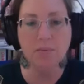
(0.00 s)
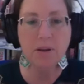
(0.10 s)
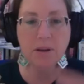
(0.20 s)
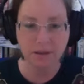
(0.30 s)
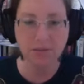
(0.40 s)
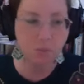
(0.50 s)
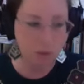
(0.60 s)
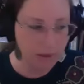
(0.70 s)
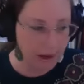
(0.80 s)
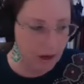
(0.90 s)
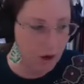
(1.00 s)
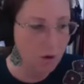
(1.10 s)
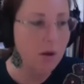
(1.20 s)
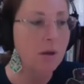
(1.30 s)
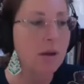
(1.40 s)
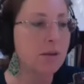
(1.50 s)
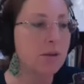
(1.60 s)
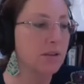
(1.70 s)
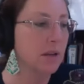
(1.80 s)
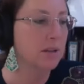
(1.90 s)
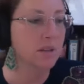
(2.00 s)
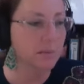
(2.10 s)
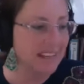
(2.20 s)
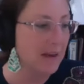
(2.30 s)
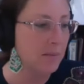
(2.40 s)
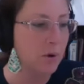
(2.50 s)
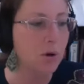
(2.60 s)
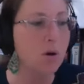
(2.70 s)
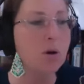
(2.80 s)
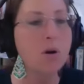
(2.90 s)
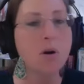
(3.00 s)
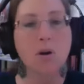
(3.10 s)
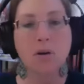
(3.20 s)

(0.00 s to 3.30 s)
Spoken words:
But we're there, it's September,